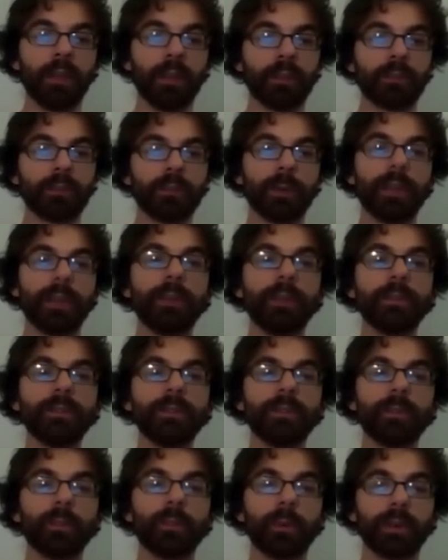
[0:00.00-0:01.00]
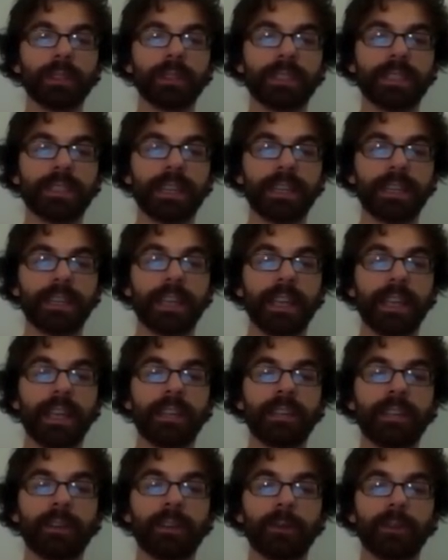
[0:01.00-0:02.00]
So here is the board state, and
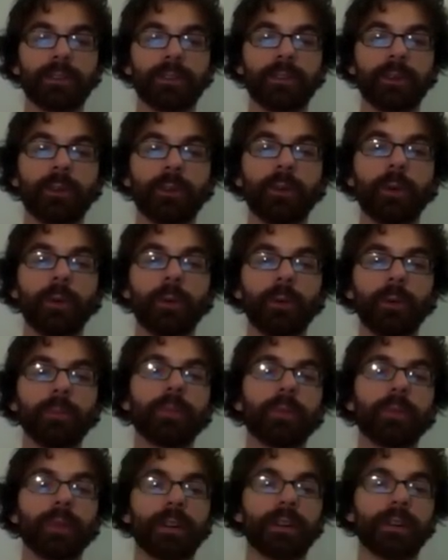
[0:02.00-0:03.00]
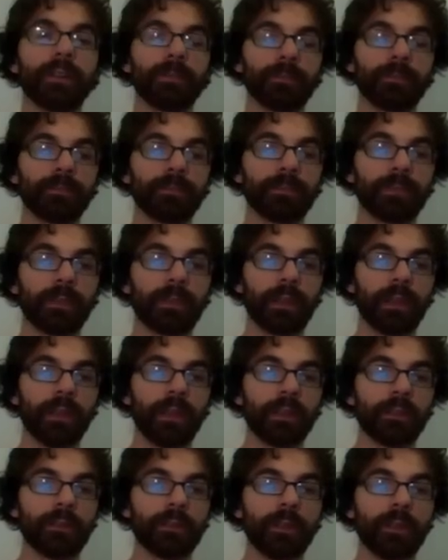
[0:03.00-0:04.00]
here is the goal board.
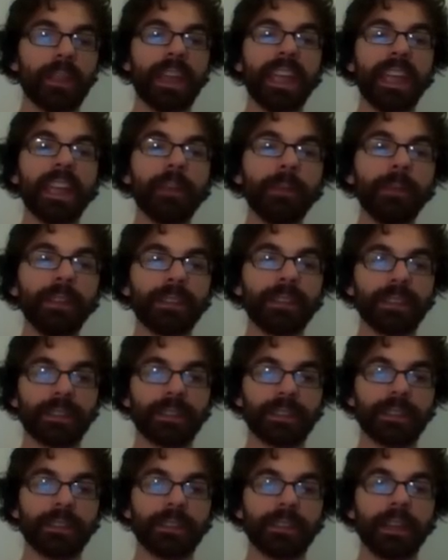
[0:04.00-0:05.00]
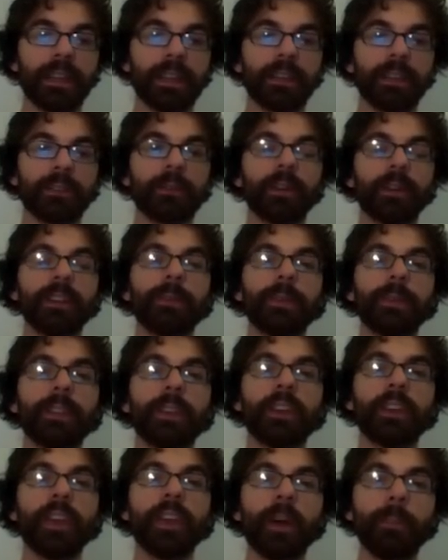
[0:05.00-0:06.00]
So the Hamming distance is going to be the
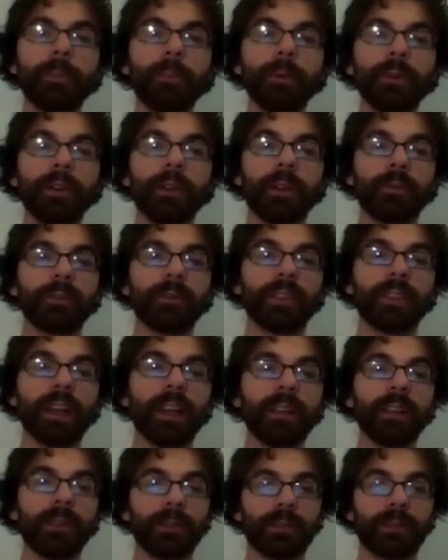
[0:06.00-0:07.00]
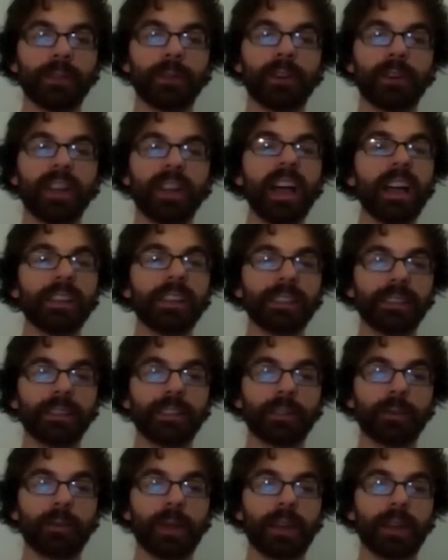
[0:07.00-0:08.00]
number of tiles that are not in the
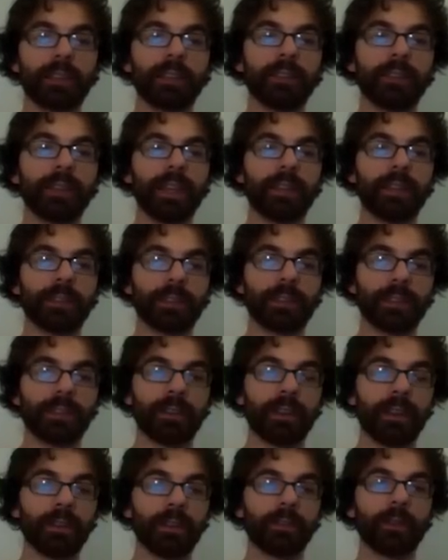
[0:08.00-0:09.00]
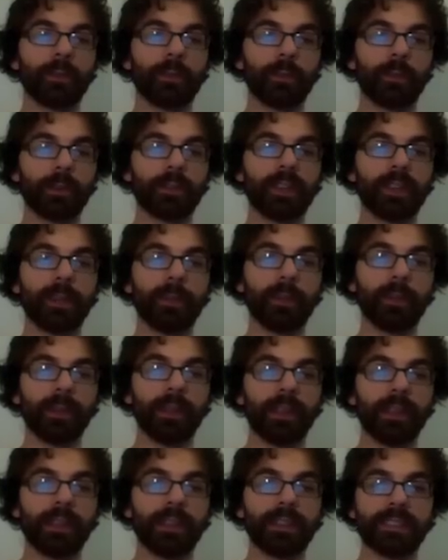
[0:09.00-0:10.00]
correct location. So for example,
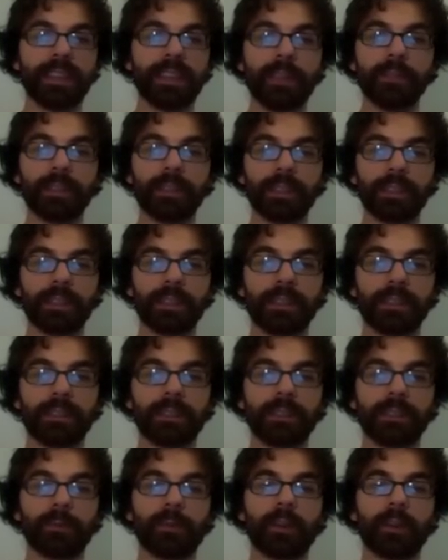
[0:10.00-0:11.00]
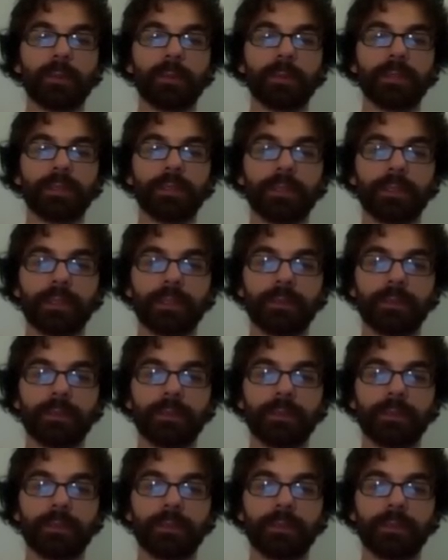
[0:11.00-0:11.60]
7 is in the wrong position.